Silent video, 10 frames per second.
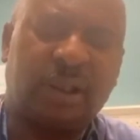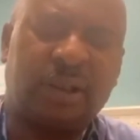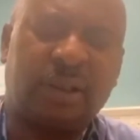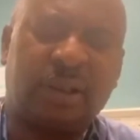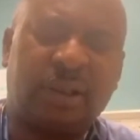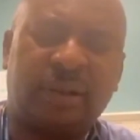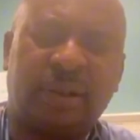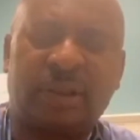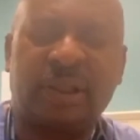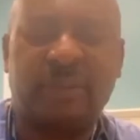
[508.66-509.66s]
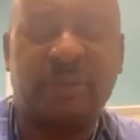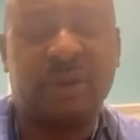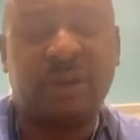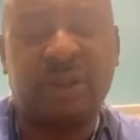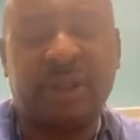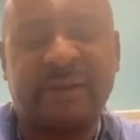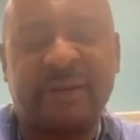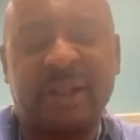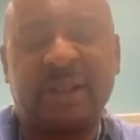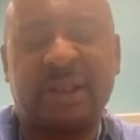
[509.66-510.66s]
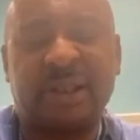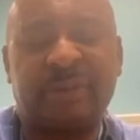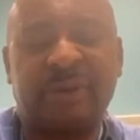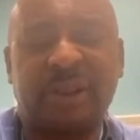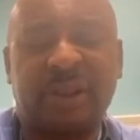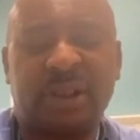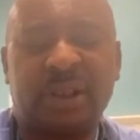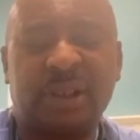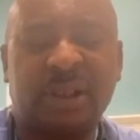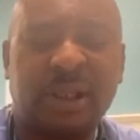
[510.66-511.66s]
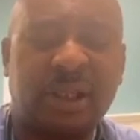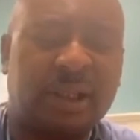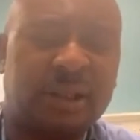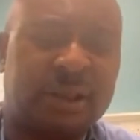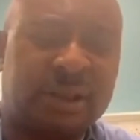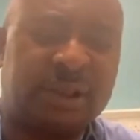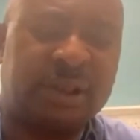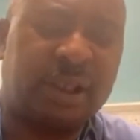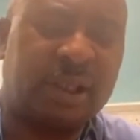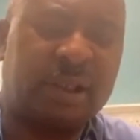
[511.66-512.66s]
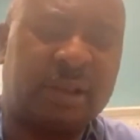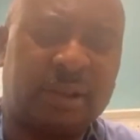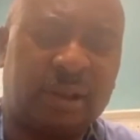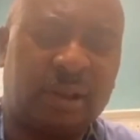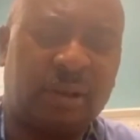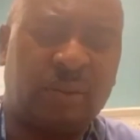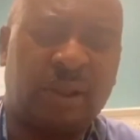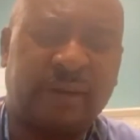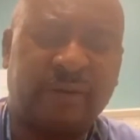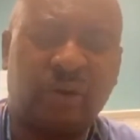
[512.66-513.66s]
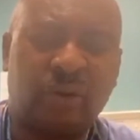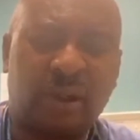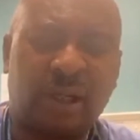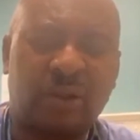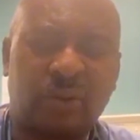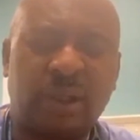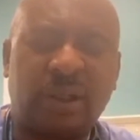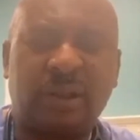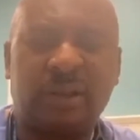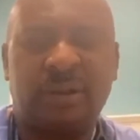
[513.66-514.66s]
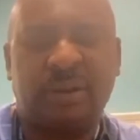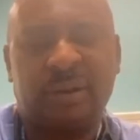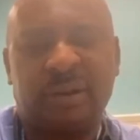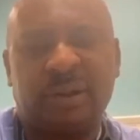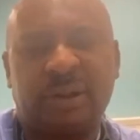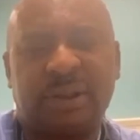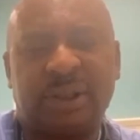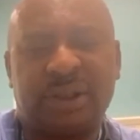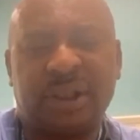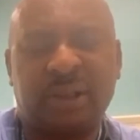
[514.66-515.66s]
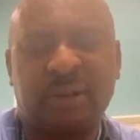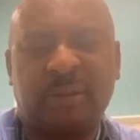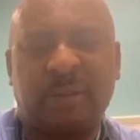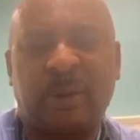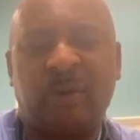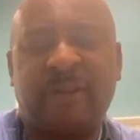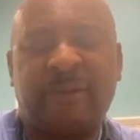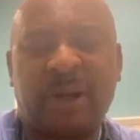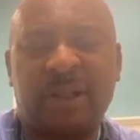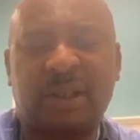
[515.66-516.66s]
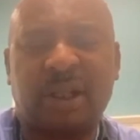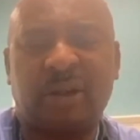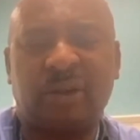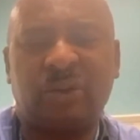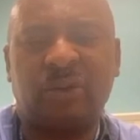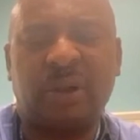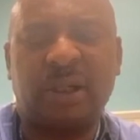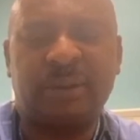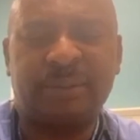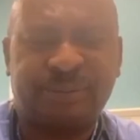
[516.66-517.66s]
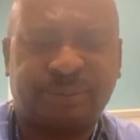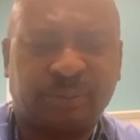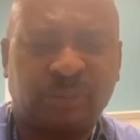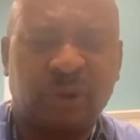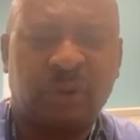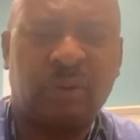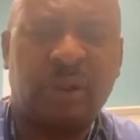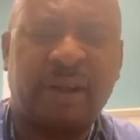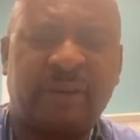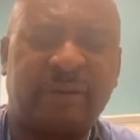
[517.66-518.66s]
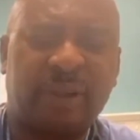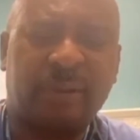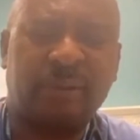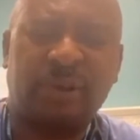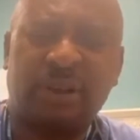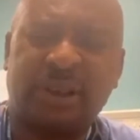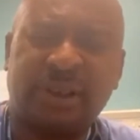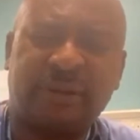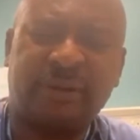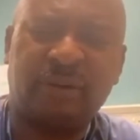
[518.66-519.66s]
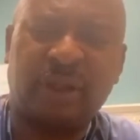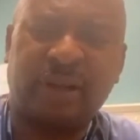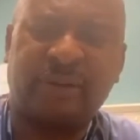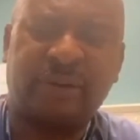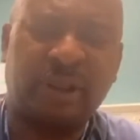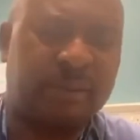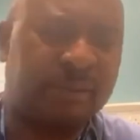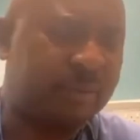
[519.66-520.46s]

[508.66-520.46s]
the celebrity chef and the celebrity DJ we have in Owerri as well, CJ. We have Pascal Onowa. We have Steve. We have